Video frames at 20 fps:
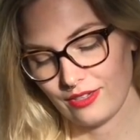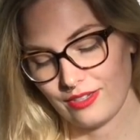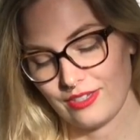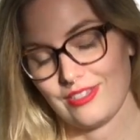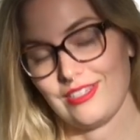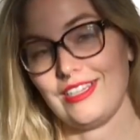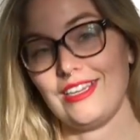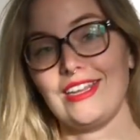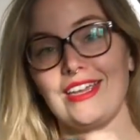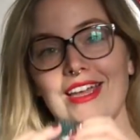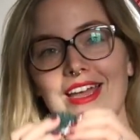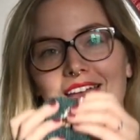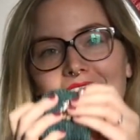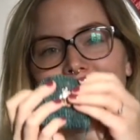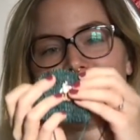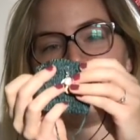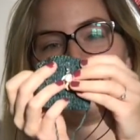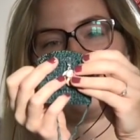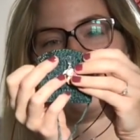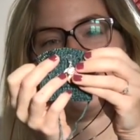Sitting
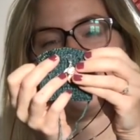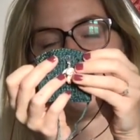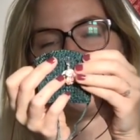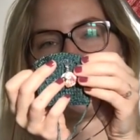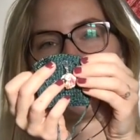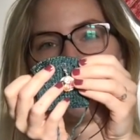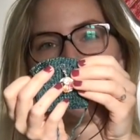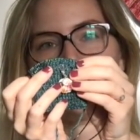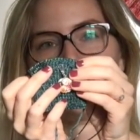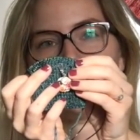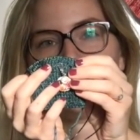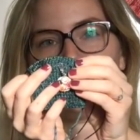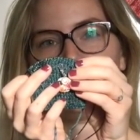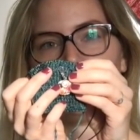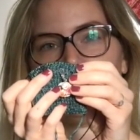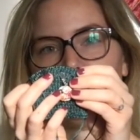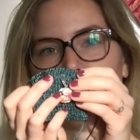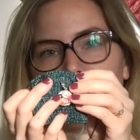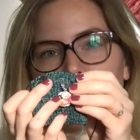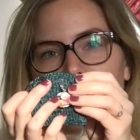and creating
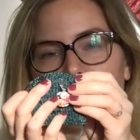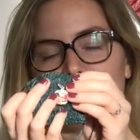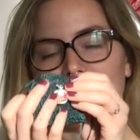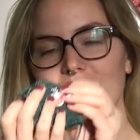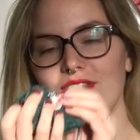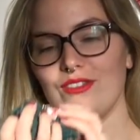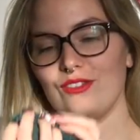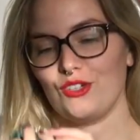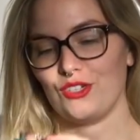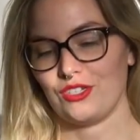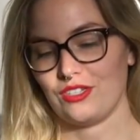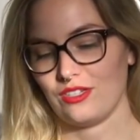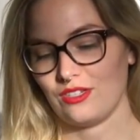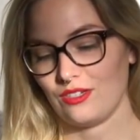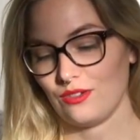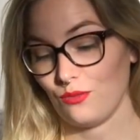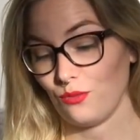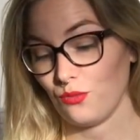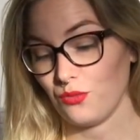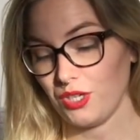these
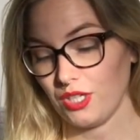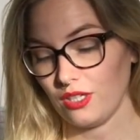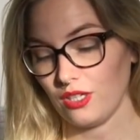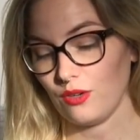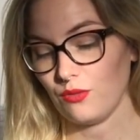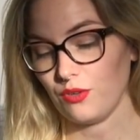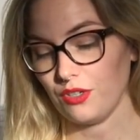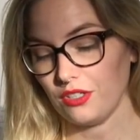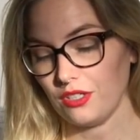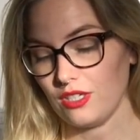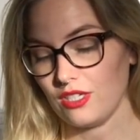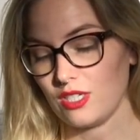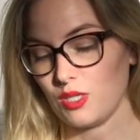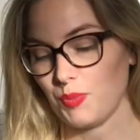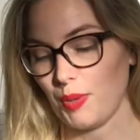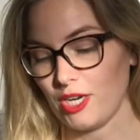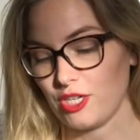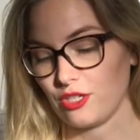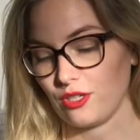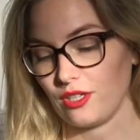just really, really
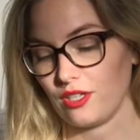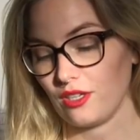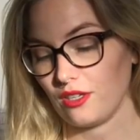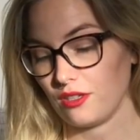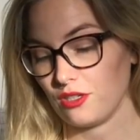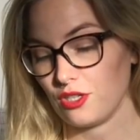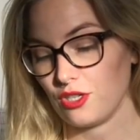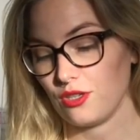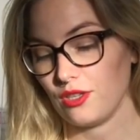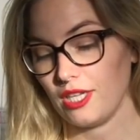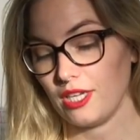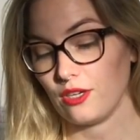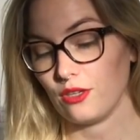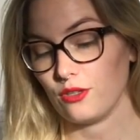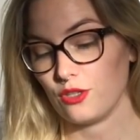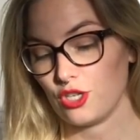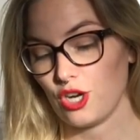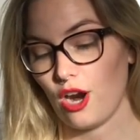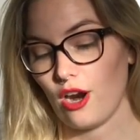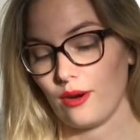special
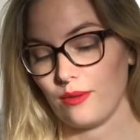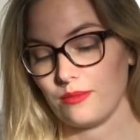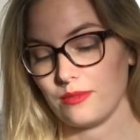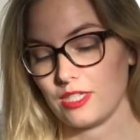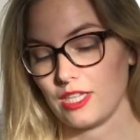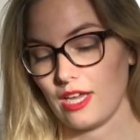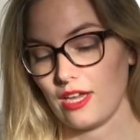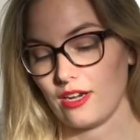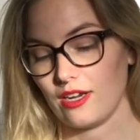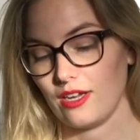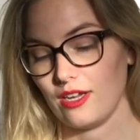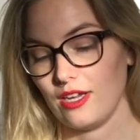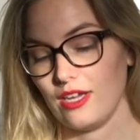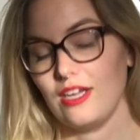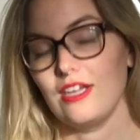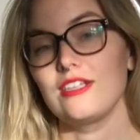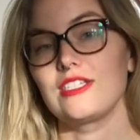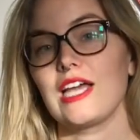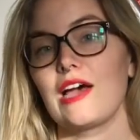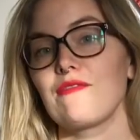little charms that
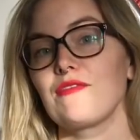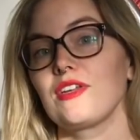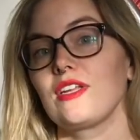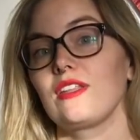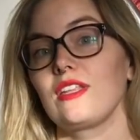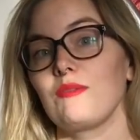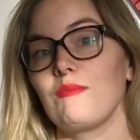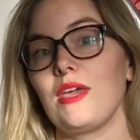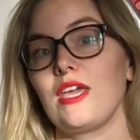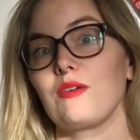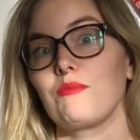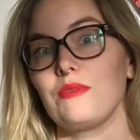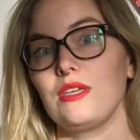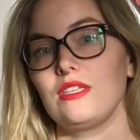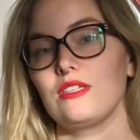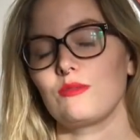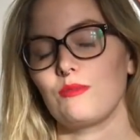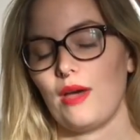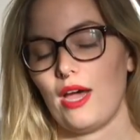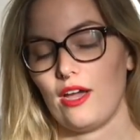definitely make me
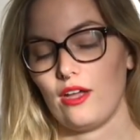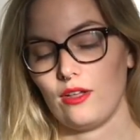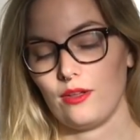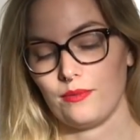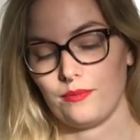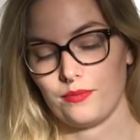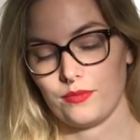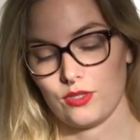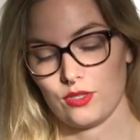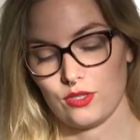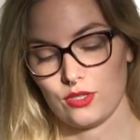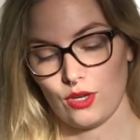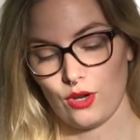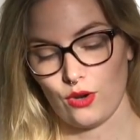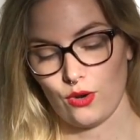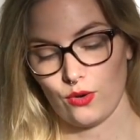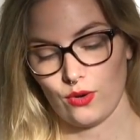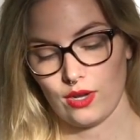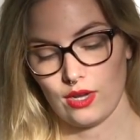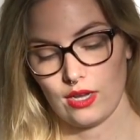smile.
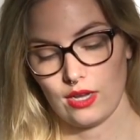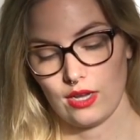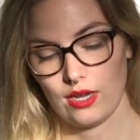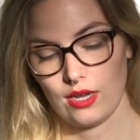So